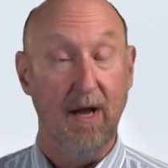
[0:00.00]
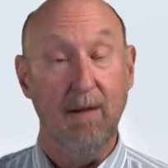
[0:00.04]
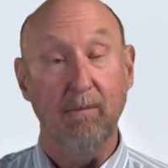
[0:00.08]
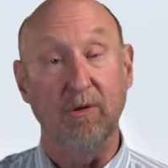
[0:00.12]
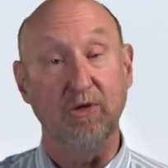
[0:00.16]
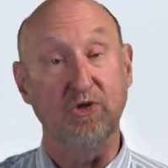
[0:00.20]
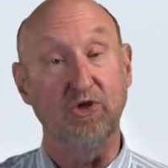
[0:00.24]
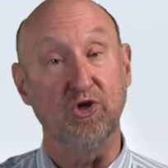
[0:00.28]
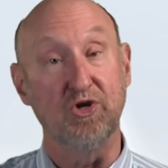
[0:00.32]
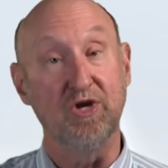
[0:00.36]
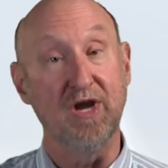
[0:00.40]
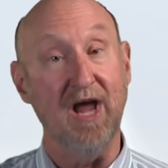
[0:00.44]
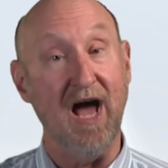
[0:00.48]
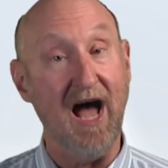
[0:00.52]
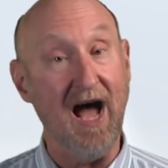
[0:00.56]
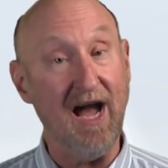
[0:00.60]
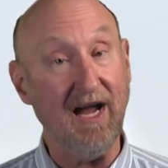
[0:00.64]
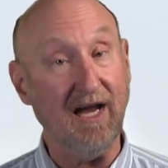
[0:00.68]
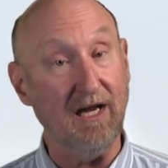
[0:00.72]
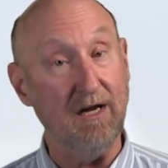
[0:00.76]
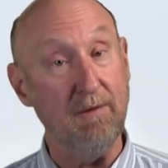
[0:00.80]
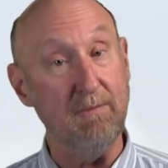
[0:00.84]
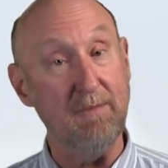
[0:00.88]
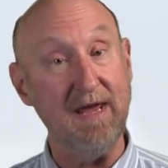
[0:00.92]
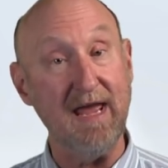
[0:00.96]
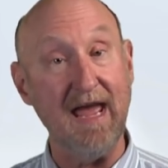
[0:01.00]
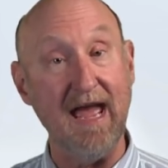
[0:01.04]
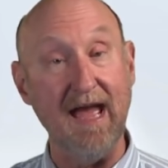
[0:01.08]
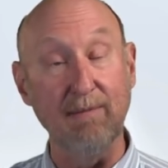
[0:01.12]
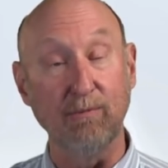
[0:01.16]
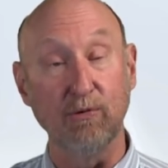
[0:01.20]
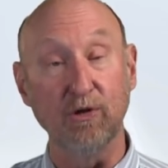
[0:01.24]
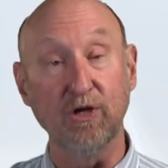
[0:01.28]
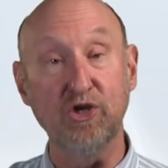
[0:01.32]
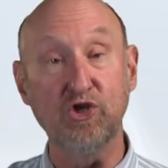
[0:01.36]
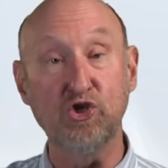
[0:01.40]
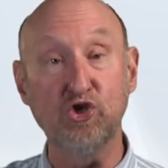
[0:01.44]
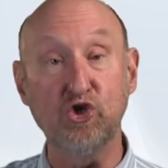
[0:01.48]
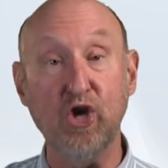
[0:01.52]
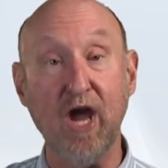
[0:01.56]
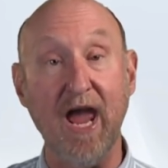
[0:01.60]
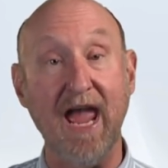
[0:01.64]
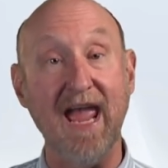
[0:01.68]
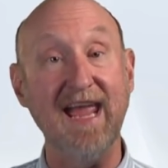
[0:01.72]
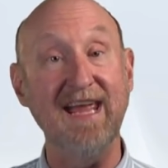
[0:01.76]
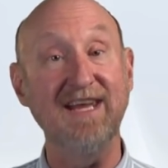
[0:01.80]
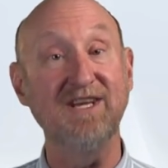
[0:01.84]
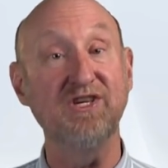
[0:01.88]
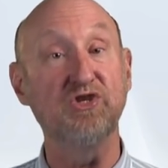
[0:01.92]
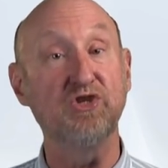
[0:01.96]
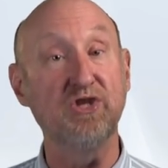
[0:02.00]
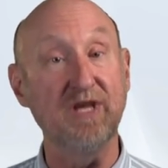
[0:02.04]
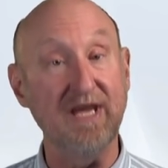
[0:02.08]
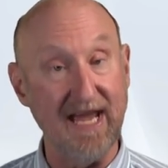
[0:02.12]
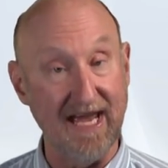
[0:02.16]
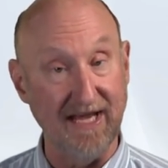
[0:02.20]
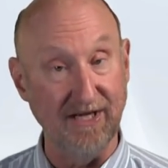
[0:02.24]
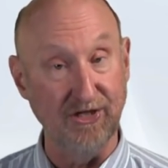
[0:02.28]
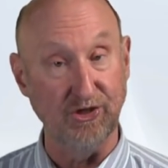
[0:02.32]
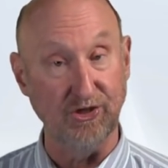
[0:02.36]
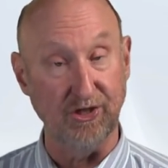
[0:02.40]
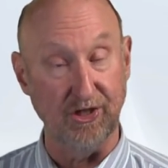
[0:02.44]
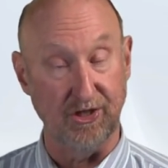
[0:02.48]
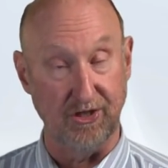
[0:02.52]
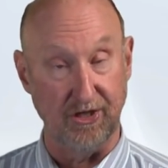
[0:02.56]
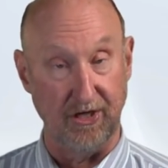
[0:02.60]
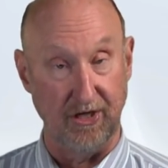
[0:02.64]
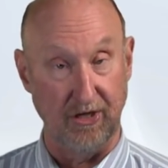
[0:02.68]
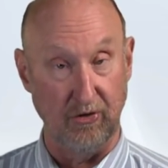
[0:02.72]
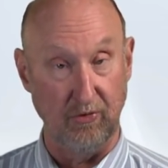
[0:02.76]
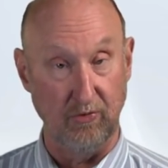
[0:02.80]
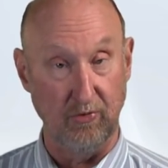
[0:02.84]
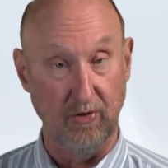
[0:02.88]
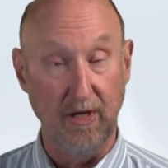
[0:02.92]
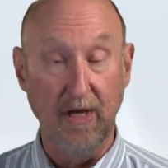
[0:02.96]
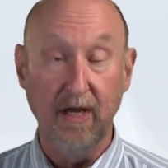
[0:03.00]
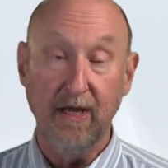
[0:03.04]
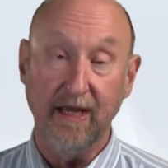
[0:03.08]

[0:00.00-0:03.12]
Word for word: But you're not going to be able to change the Institute.